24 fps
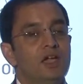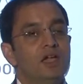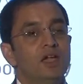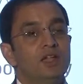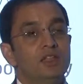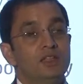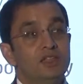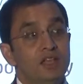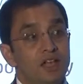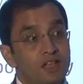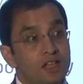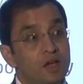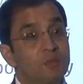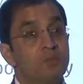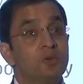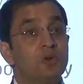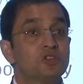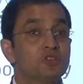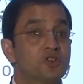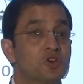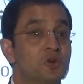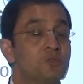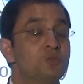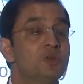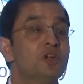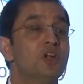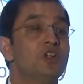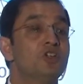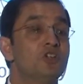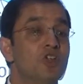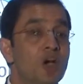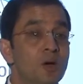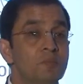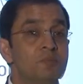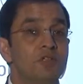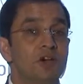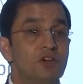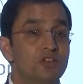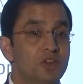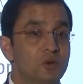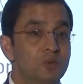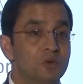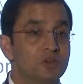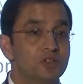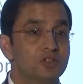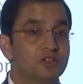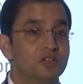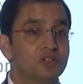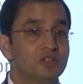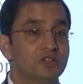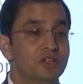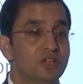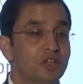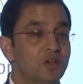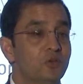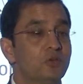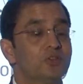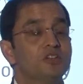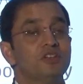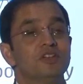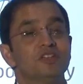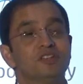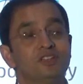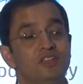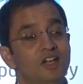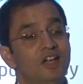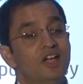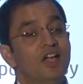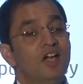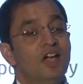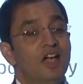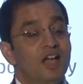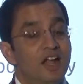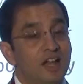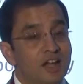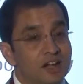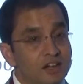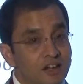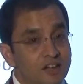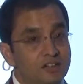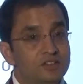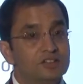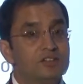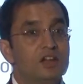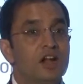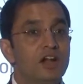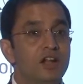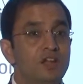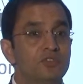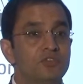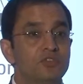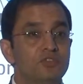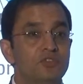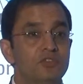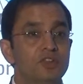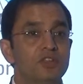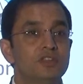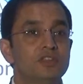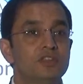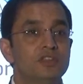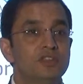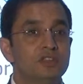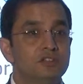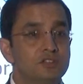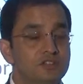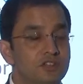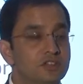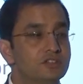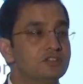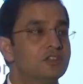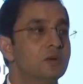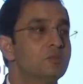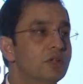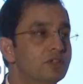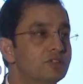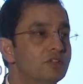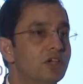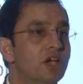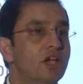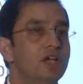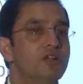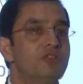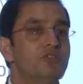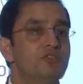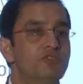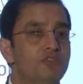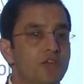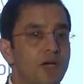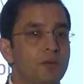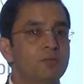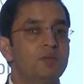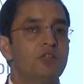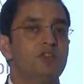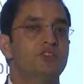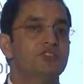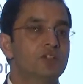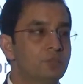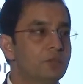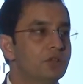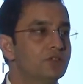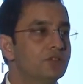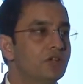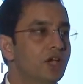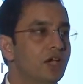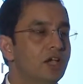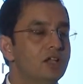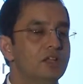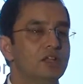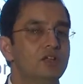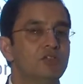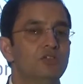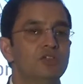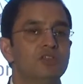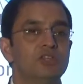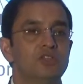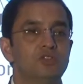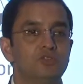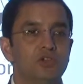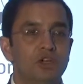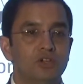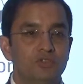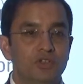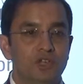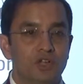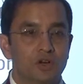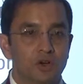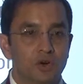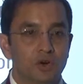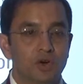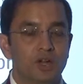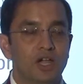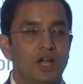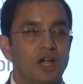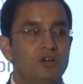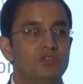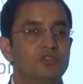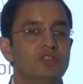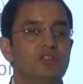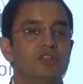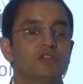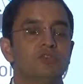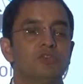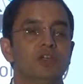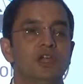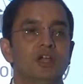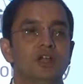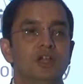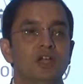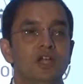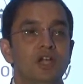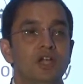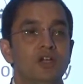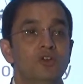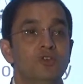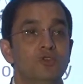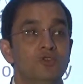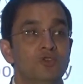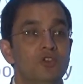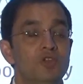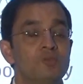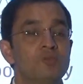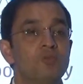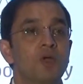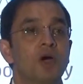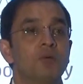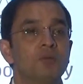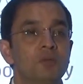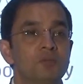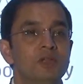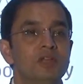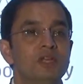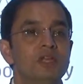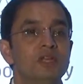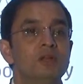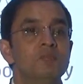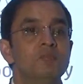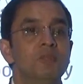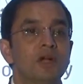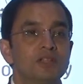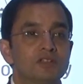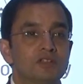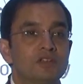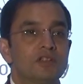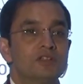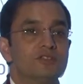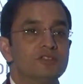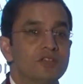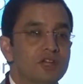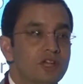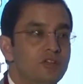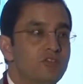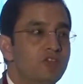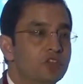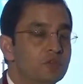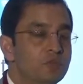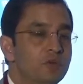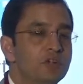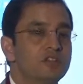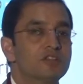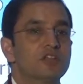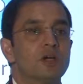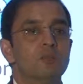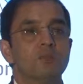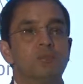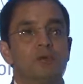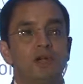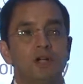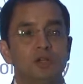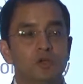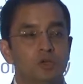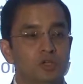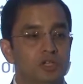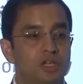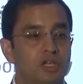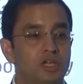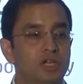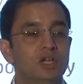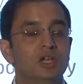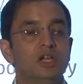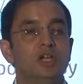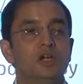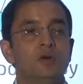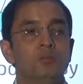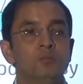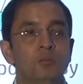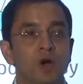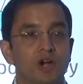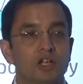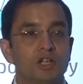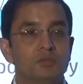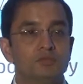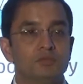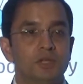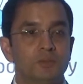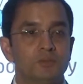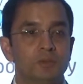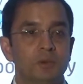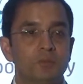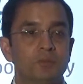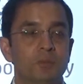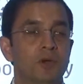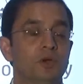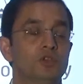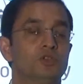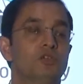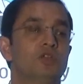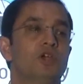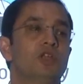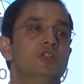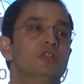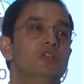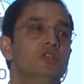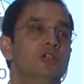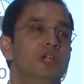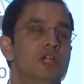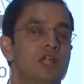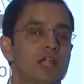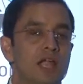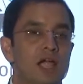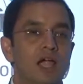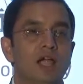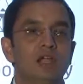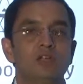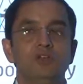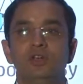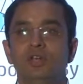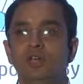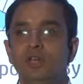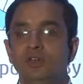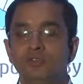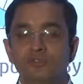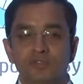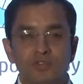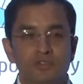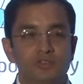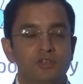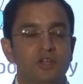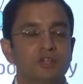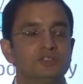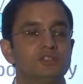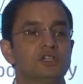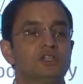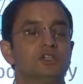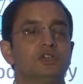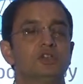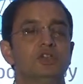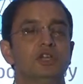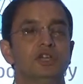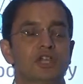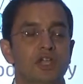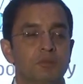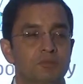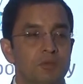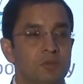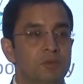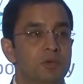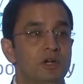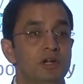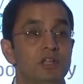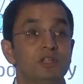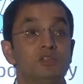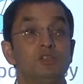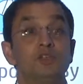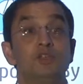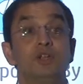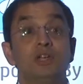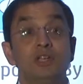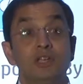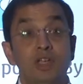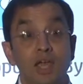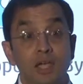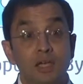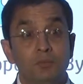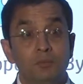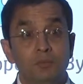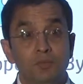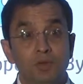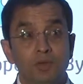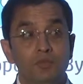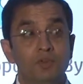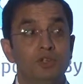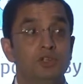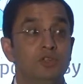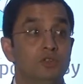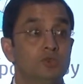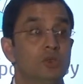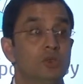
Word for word: The other approach could be a top-down approach, you know, which is let's start off with system design, fabless chip design, which is where we are good at, which is where we probably need much lesser investments compared to the bottoms up approach where you need land, you need infrastructure, you need capabilities, you need time, which is